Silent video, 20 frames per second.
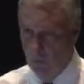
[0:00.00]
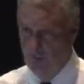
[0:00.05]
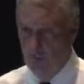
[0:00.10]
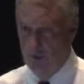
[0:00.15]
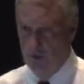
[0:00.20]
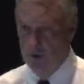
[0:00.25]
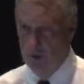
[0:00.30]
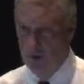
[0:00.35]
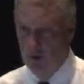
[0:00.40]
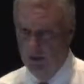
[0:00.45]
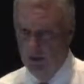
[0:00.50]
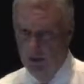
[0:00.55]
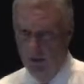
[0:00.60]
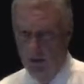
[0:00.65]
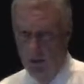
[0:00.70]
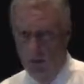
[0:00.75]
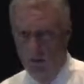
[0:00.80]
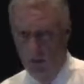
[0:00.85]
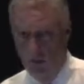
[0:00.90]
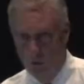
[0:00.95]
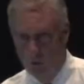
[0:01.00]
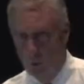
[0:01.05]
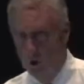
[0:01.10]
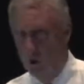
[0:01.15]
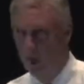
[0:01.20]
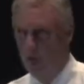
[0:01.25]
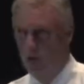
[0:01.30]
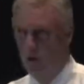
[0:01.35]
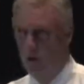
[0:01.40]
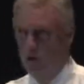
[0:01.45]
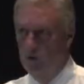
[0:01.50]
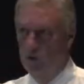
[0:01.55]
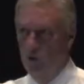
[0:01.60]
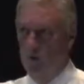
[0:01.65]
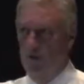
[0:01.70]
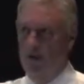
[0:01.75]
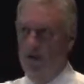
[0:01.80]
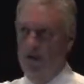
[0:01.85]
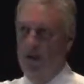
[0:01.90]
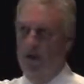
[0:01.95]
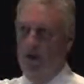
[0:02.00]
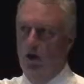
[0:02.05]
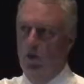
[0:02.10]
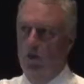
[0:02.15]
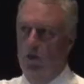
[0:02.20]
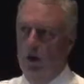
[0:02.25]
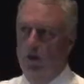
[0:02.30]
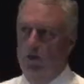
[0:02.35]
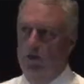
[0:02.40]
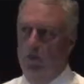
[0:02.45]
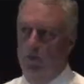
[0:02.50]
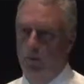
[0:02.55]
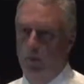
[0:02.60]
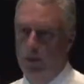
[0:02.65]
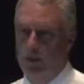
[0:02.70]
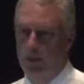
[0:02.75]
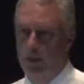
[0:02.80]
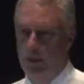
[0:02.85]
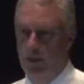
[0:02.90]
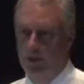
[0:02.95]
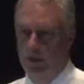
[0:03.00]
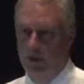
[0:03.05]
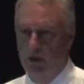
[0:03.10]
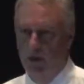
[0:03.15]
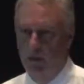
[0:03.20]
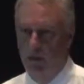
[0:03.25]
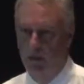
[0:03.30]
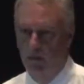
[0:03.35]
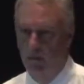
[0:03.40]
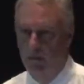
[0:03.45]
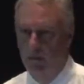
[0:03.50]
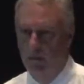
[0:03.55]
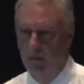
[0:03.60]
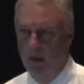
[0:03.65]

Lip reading: built into rules within their web-to-print system